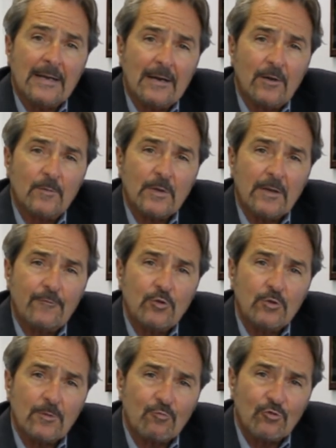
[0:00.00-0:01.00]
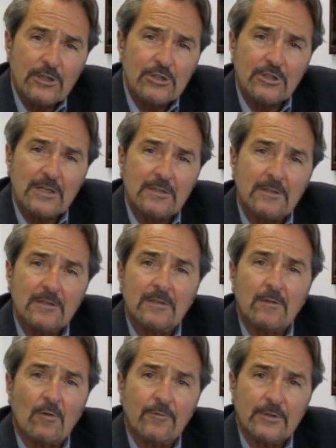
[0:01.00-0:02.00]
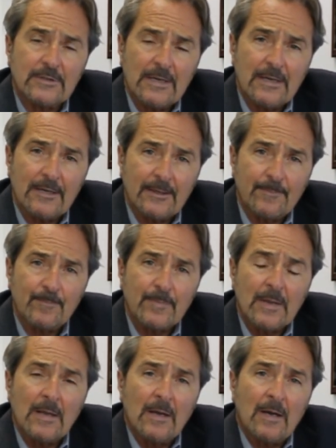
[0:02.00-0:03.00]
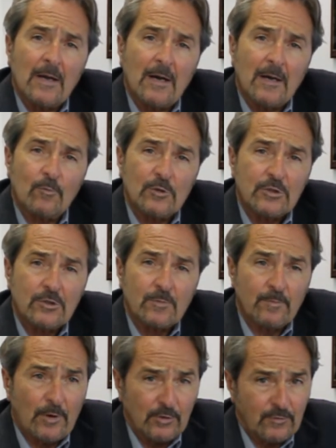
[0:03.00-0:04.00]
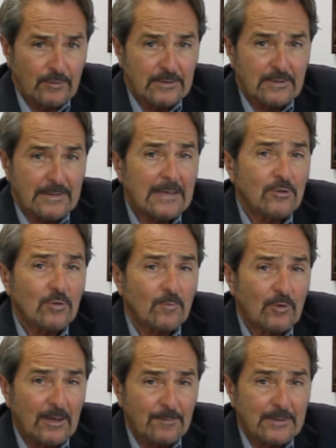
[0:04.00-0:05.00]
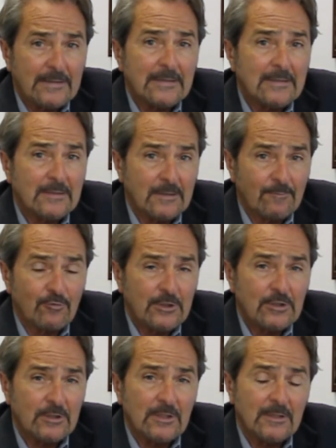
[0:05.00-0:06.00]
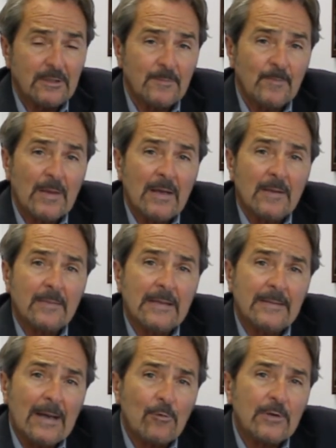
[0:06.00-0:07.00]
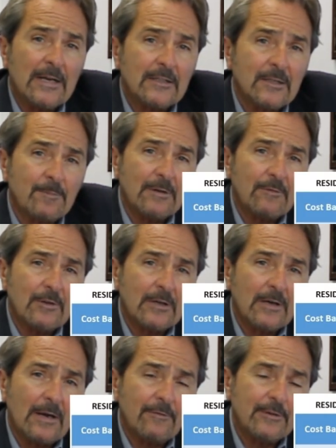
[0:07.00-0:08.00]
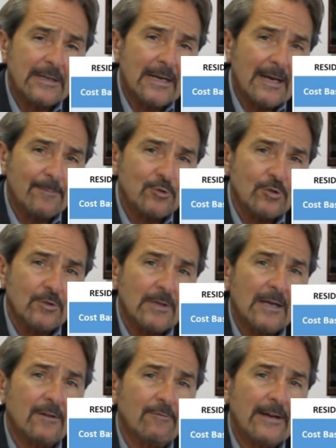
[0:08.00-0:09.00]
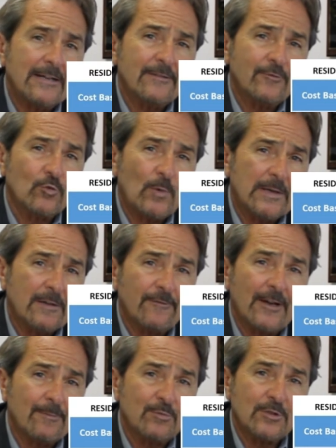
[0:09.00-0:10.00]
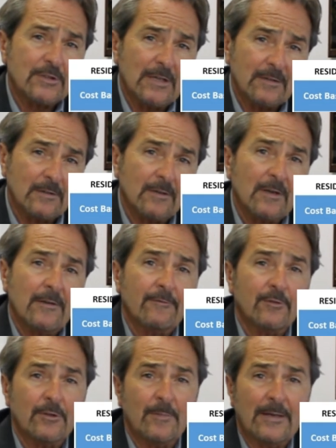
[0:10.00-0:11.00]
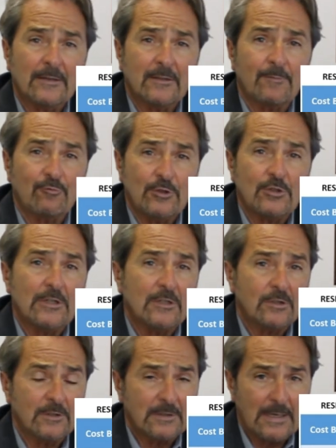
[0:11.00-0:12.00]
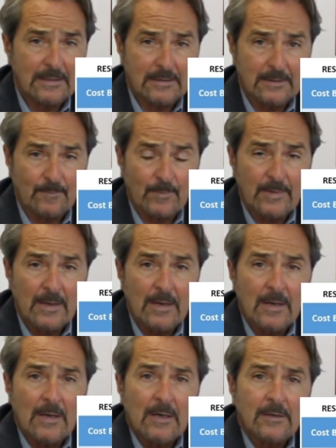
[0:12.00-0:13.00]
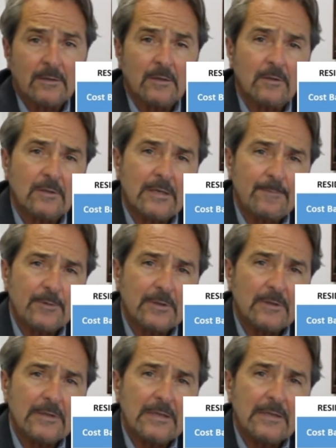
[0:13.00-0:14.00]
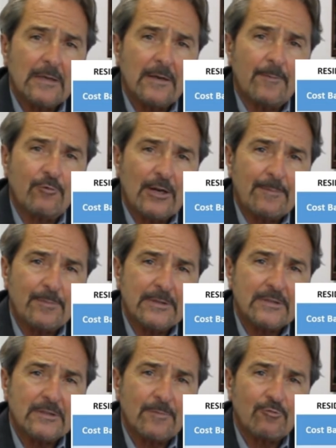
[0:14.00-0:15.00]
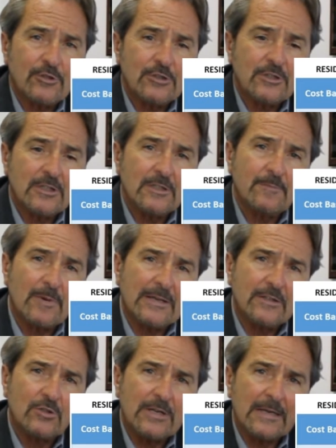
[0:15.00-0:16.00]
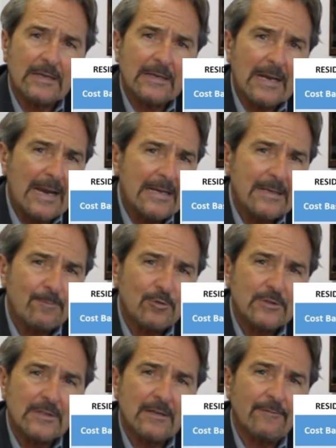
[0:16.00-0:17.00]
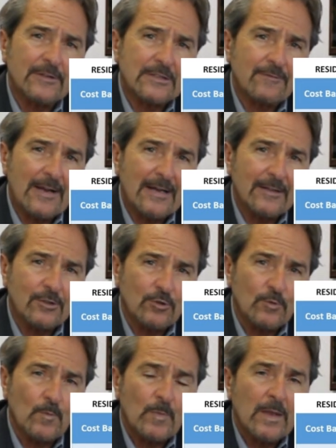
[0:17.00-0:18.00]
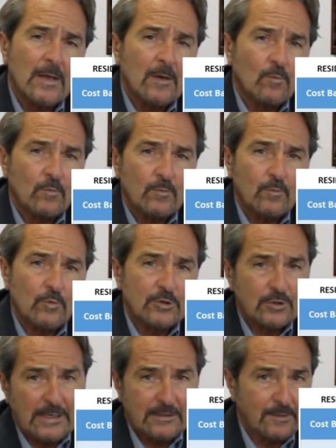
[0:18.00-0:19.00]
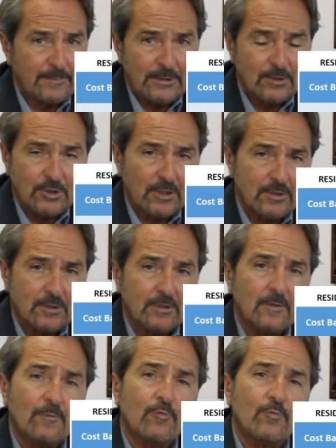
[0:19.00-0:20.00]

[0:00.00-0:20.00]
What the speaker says: Now, if you depreciated it over time, which most residential property is depreciated, then that would have to recaptured at a rate of 25% for the amount of depreciation taken. Typically, a property is depreciated by taking 80% of its value, which has to be adjusted